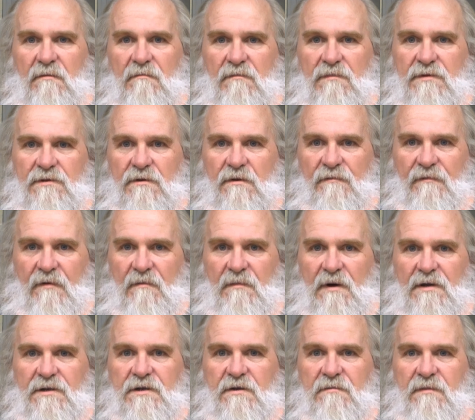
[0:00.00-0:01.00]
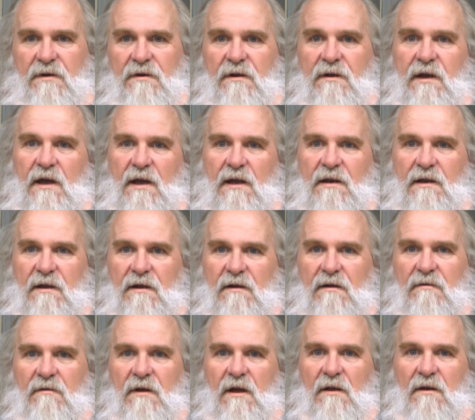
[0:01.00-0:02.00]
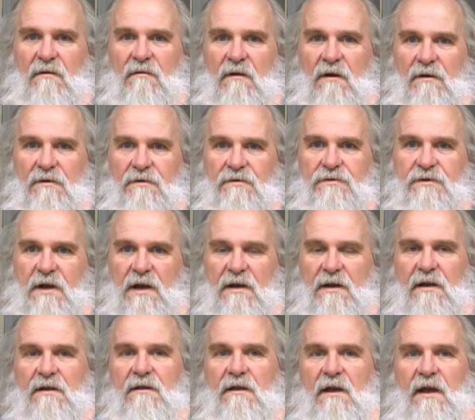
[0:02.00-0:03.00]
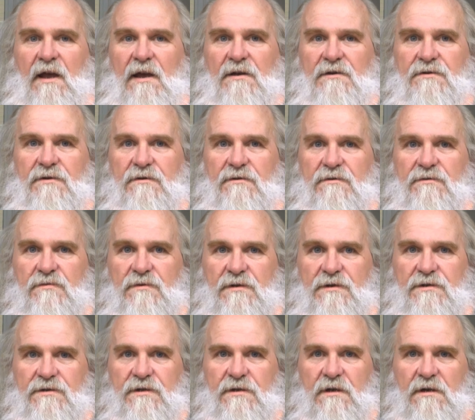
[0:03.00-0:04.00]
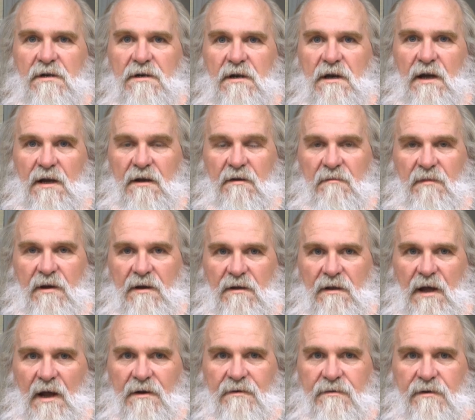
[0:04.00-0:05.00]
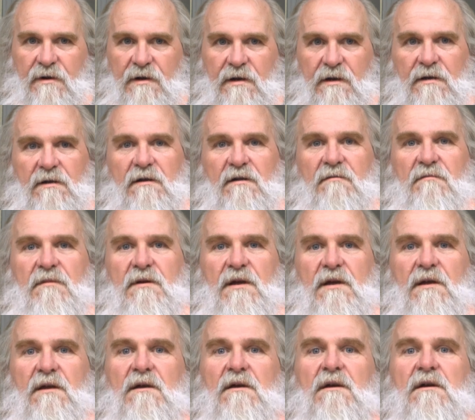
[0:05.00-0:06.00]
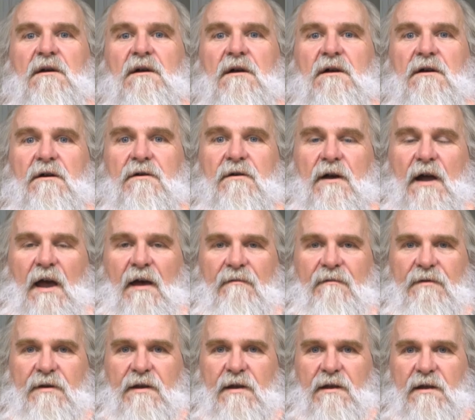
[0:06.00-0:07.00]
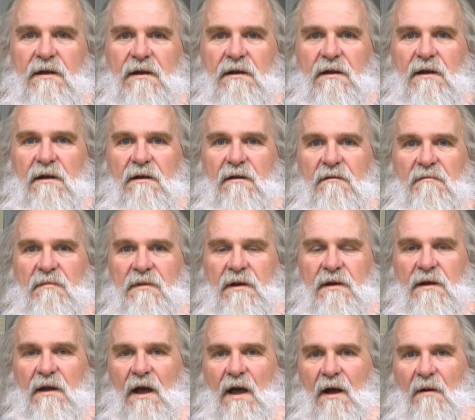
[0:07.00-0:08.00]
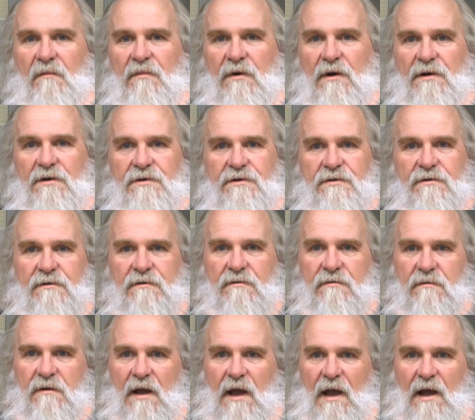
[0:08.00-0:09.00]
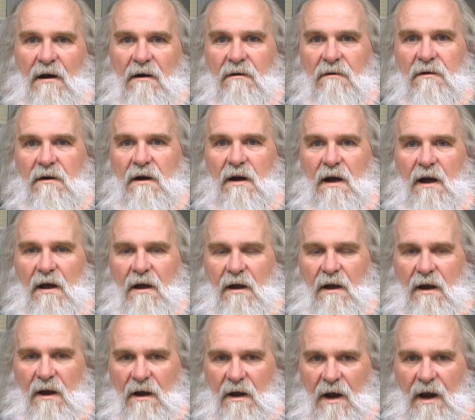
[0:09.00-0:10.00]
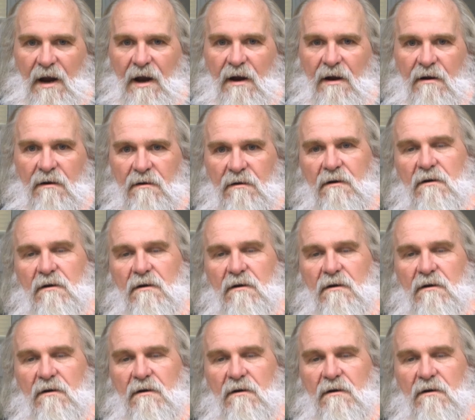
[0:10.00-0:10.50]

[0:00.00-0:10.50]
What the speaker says: So if everybody's communicating and understanding the hazards, which it could be electric, it could be gravity, it could be high pressure air